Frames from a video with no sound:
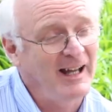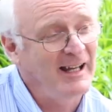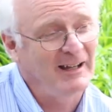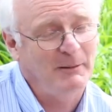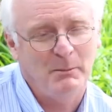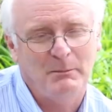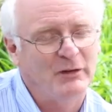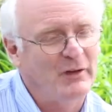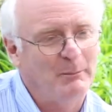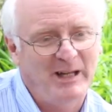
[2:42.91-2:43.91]
I,
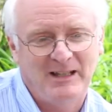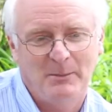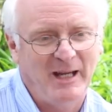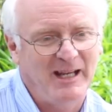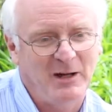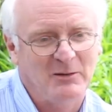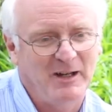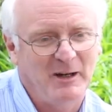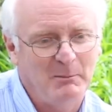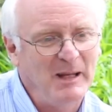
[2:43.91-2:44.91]
there's a big debate out there.